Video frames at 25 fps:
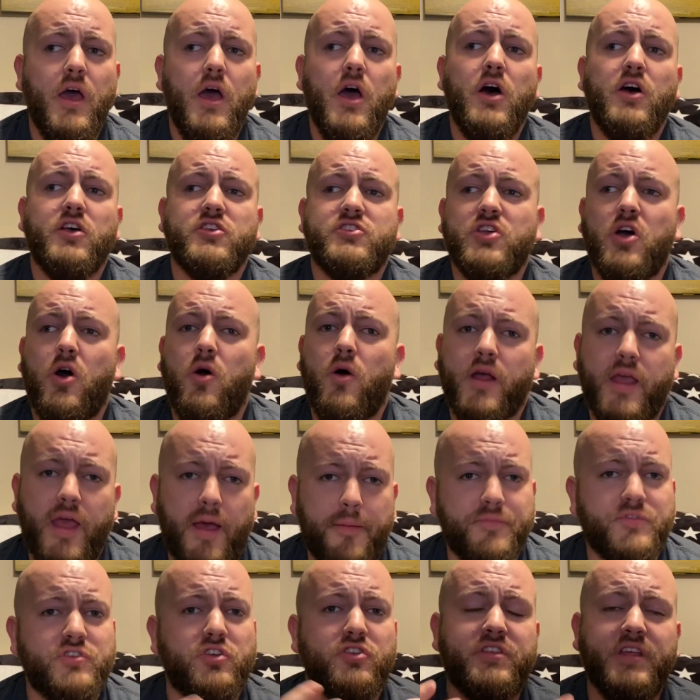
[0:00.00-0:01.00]
So
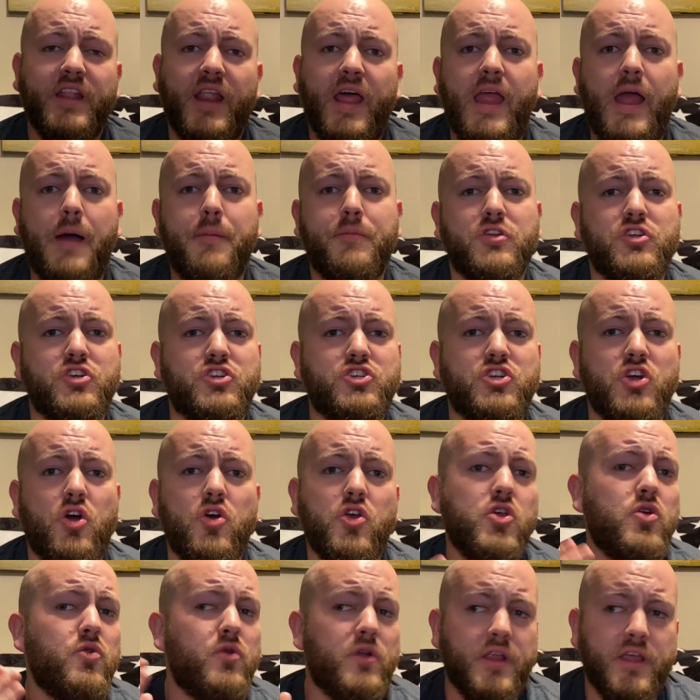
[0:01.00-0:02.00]
again, so today I'm going to show
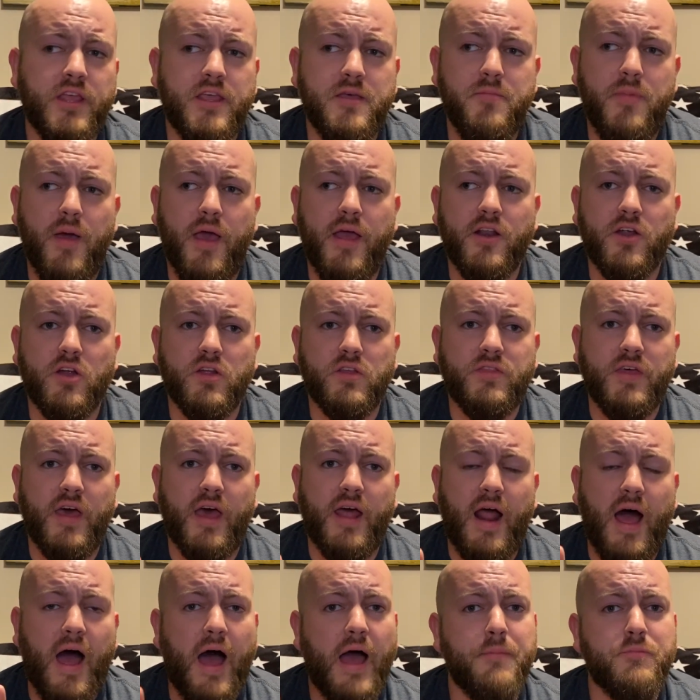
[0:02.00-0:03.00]
you an incubator
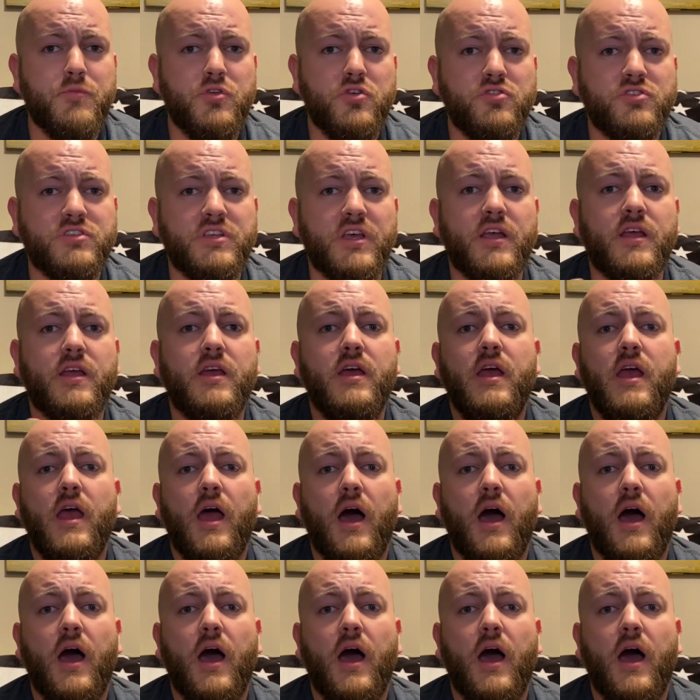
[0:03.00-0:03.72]
that I'm using.